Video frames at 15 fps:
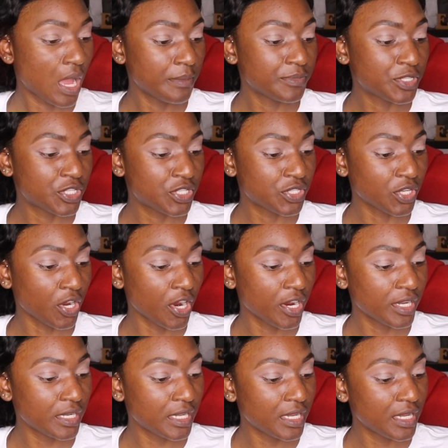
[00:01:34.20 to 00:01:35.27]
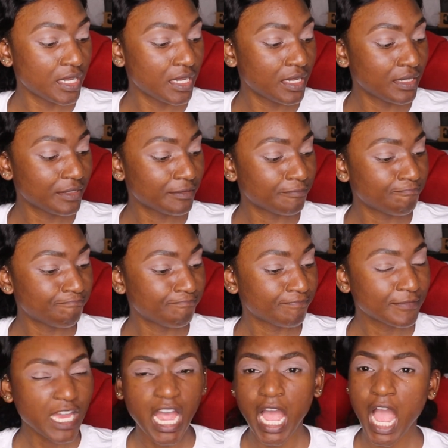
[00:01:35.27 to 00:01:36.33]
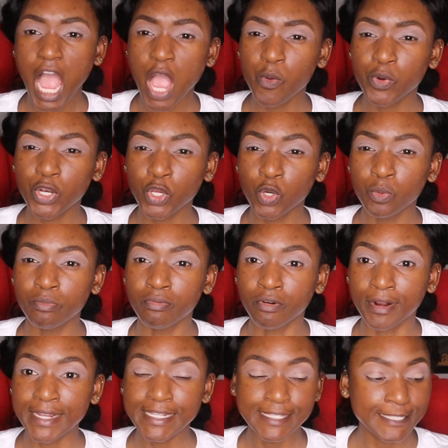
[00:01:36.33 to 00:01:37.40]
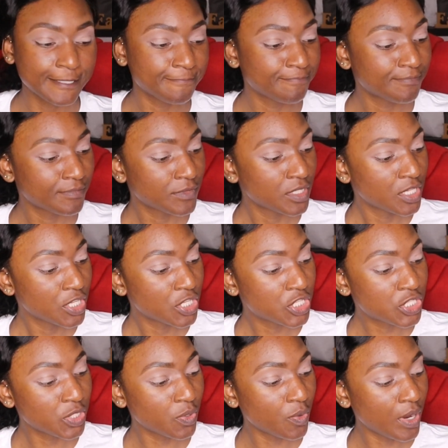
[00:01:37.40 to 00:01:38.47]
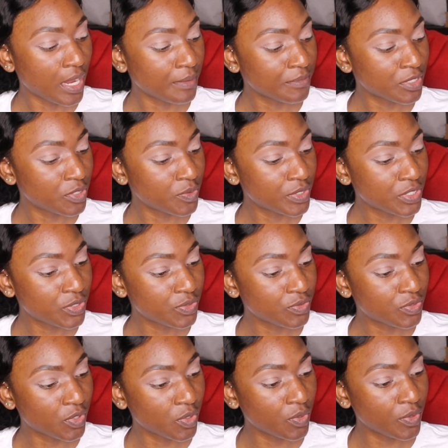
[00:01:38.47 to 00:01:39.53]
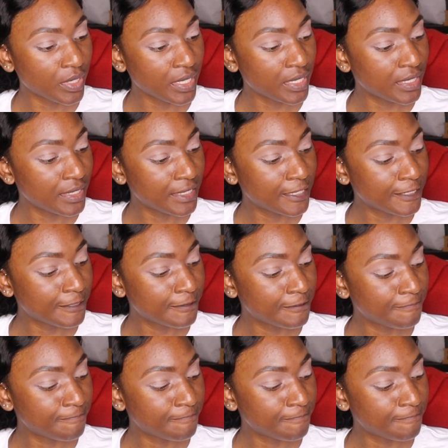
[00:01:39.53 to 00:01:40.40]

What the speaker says: I'm starting, I want to go bright. So I'm going to go in